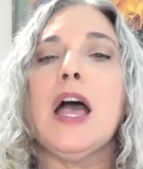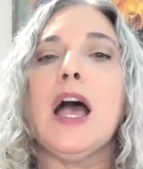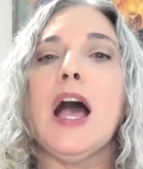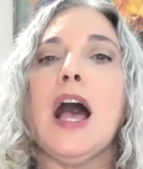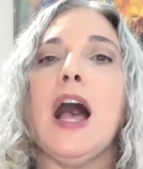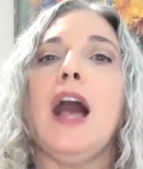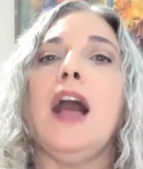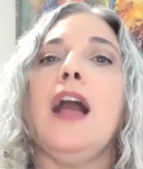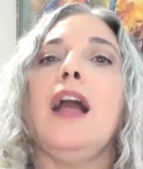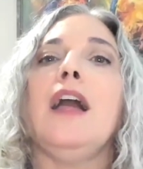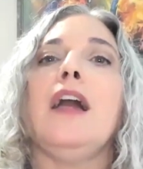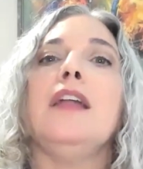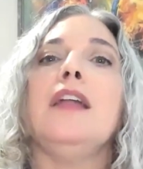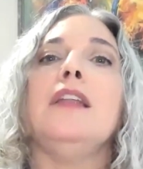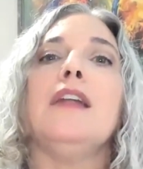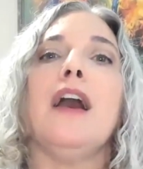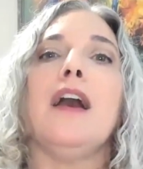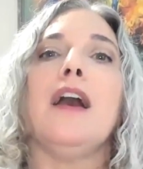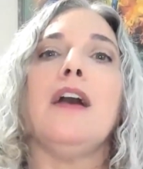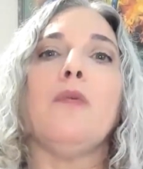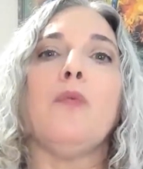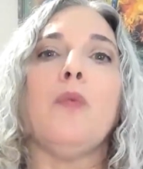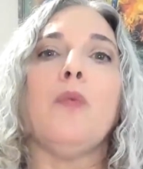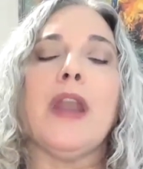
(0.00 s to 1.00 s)
And
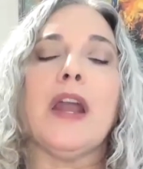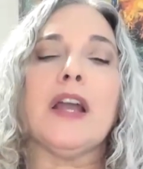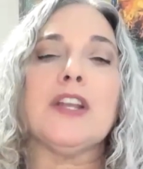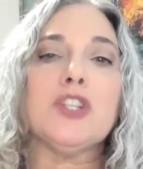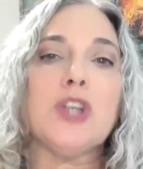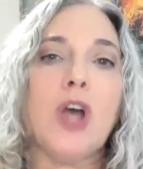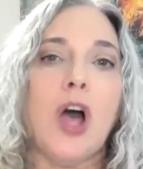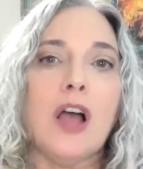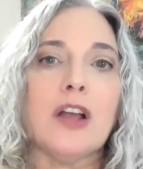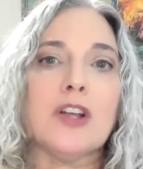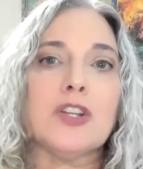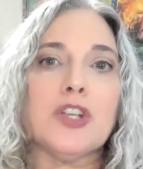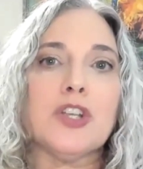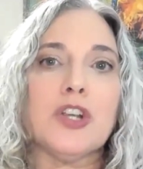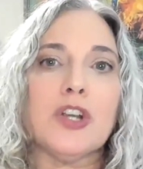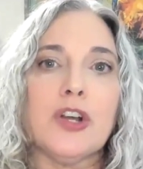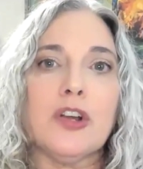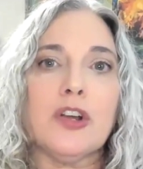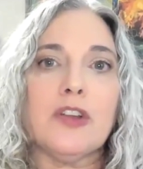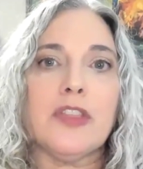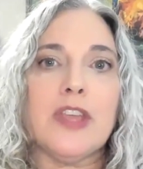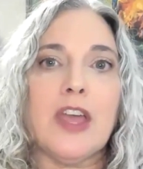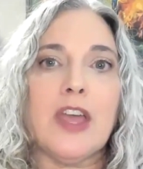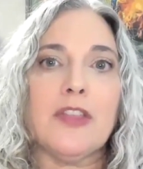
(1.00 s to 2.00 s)
when I talked to
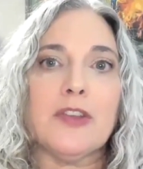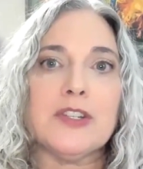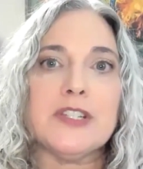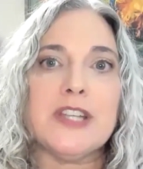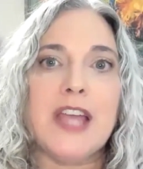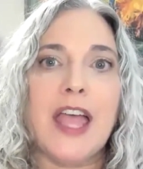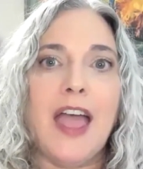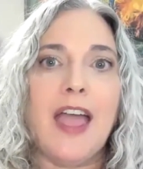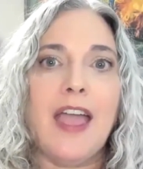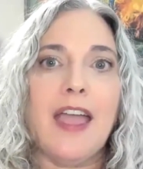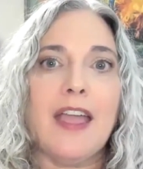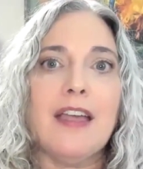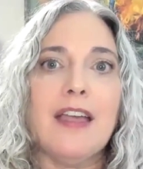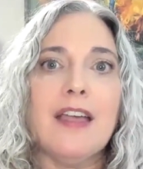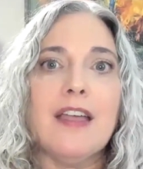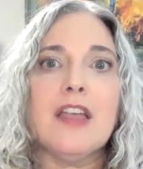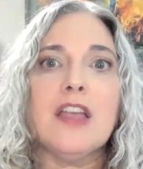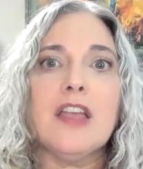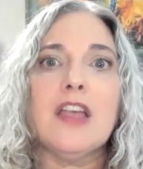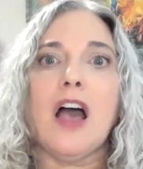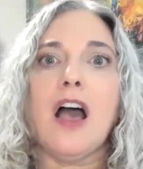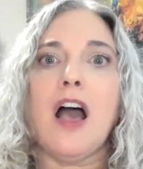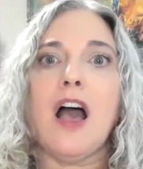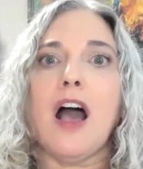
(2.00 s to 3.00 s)
her the other day,
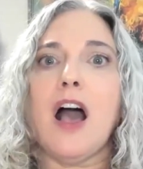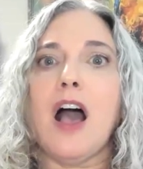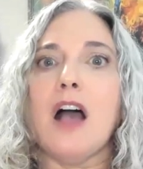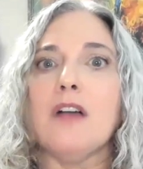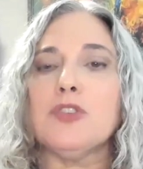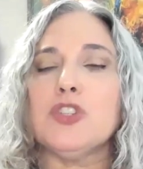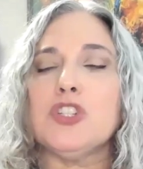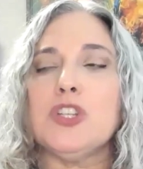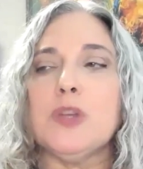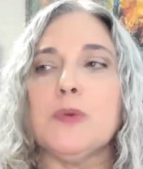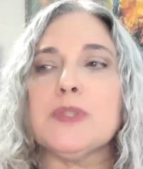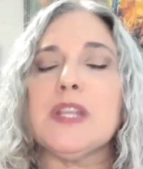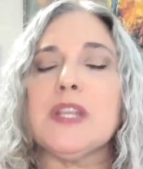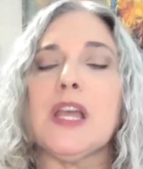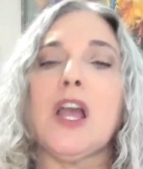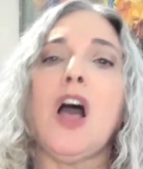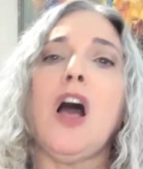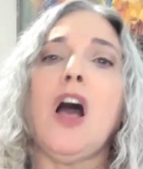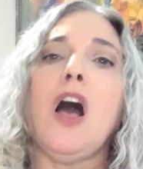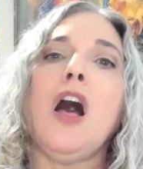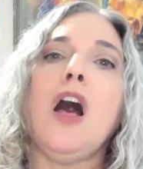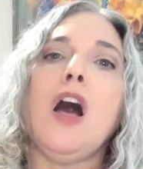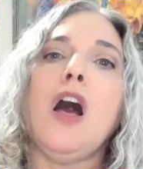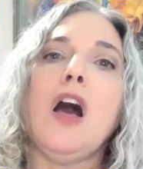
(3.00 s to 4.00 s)
she was like,
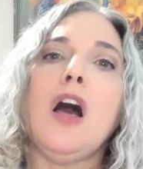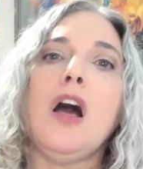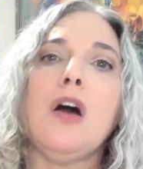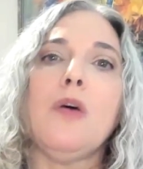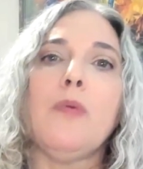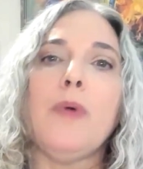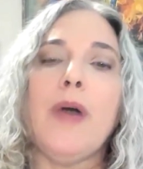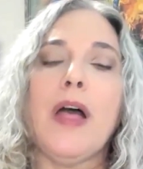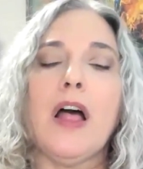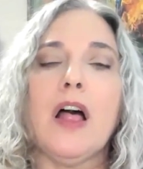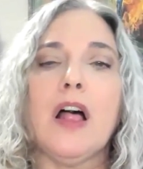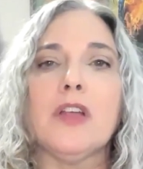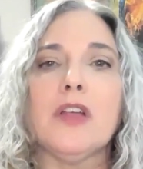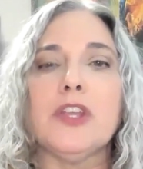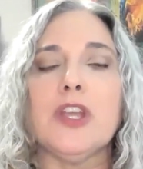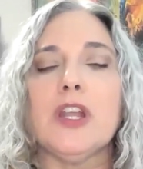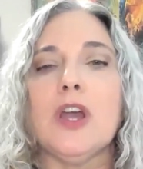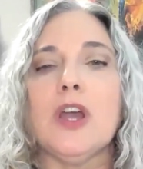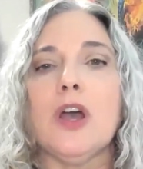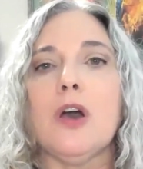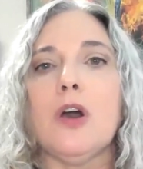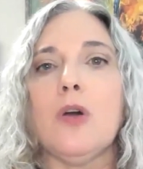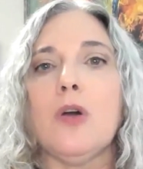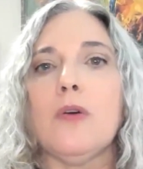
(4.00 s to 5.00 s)
"Oh,
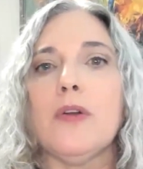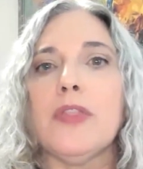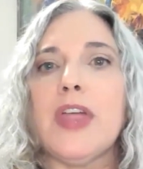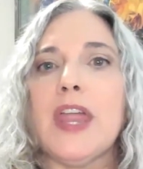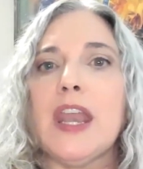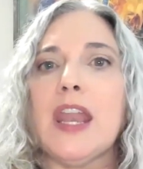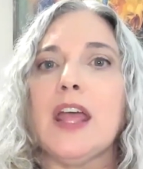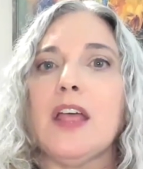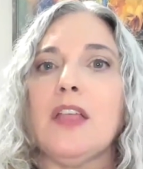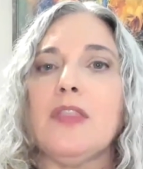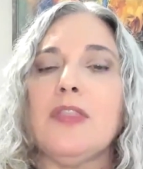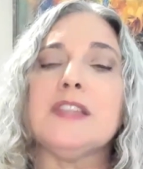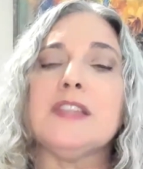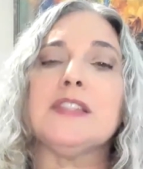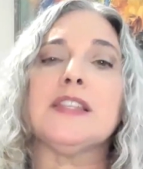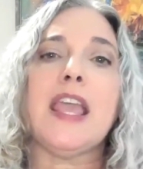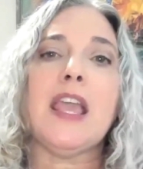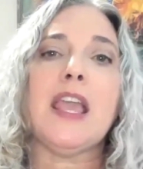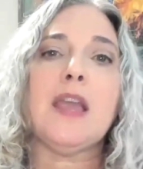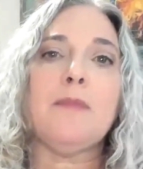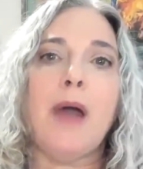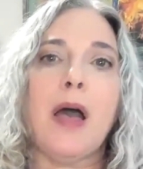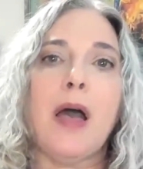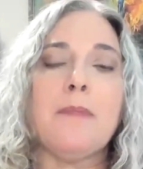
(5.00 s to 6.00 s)
well, then this
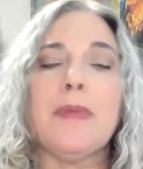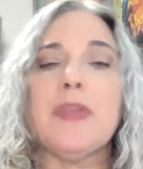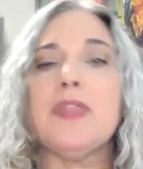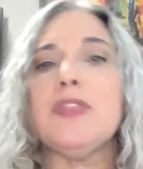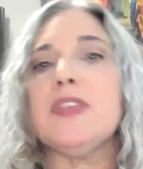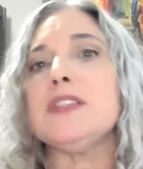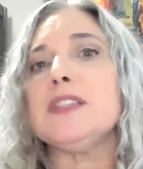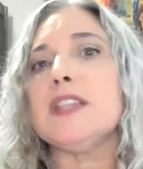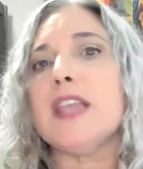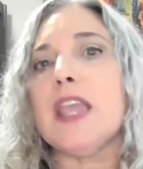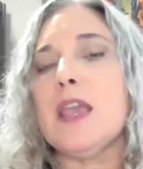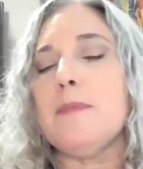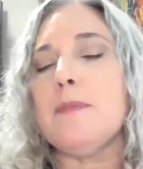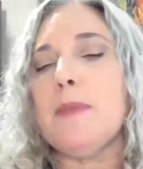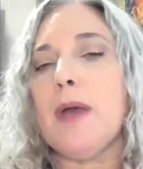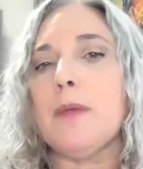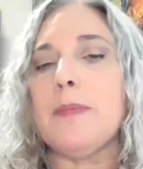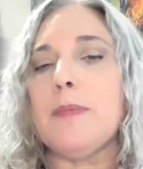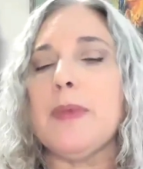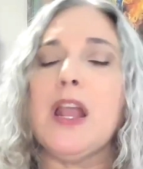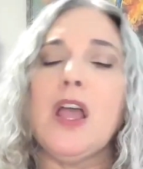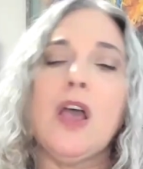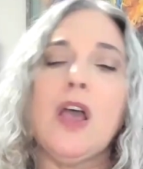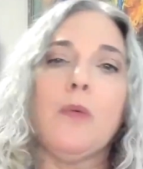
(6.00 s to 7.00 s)
came up and this came
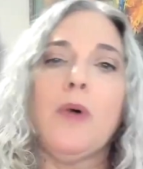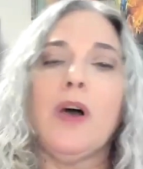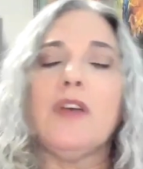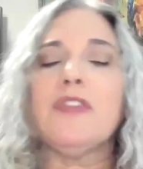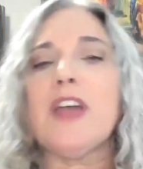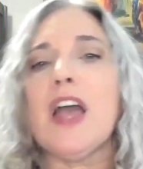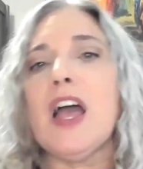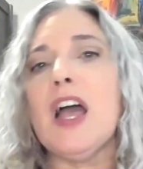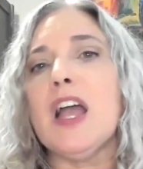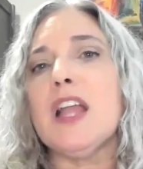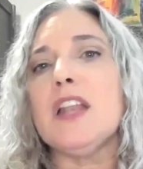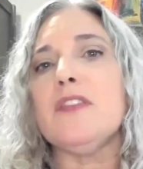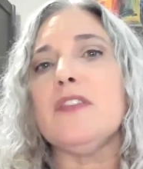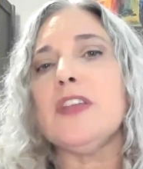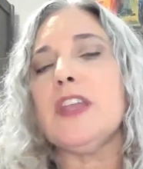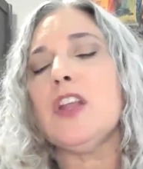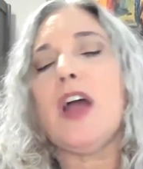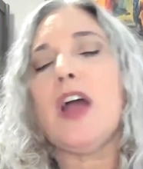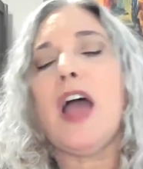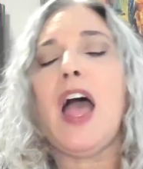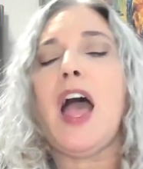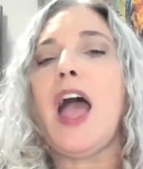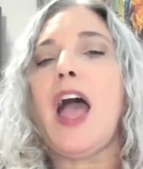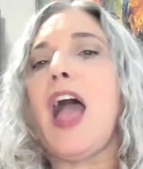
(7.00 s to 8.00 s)
up. And well, I've kind of,
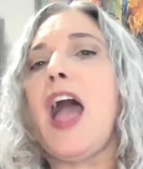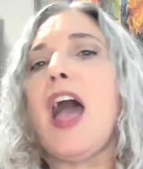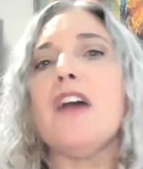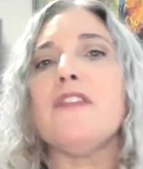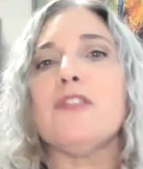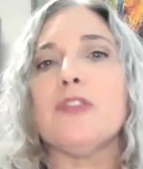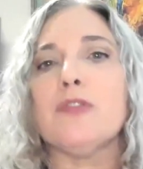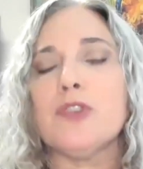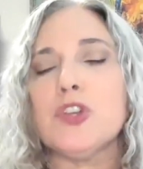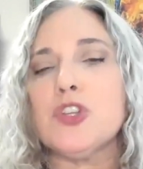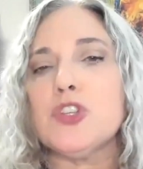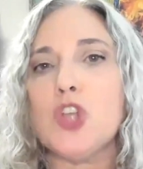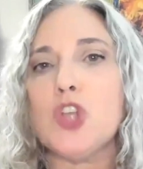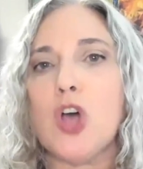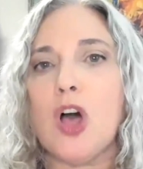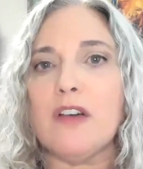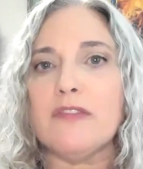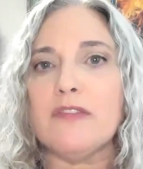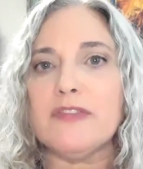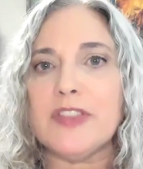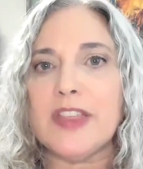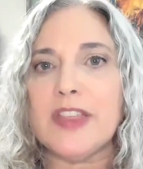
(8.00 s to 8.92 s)
I haven't resolved